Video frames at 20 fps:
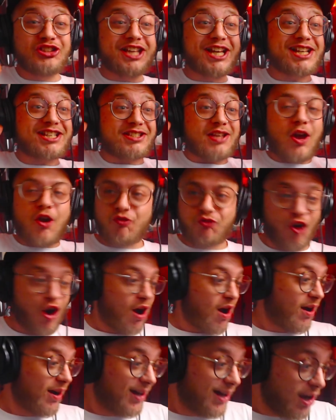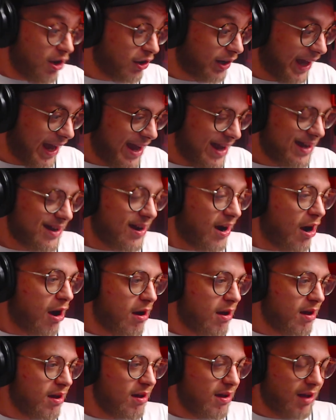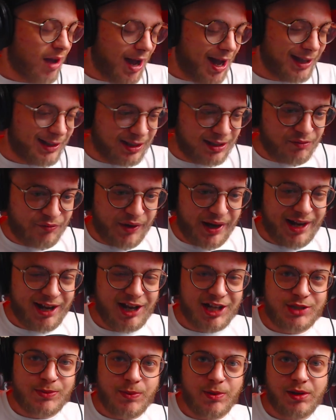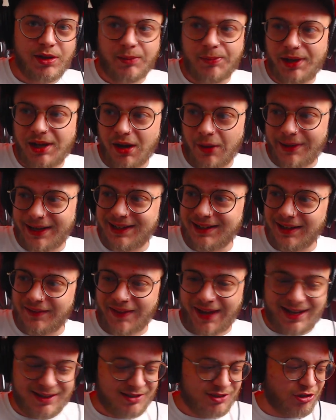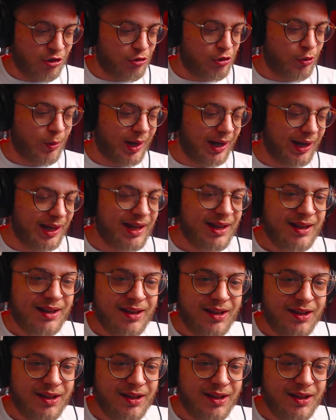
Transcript: This, bro. Okay. Uh, I didn't realize we were going to be going in like that so quickly.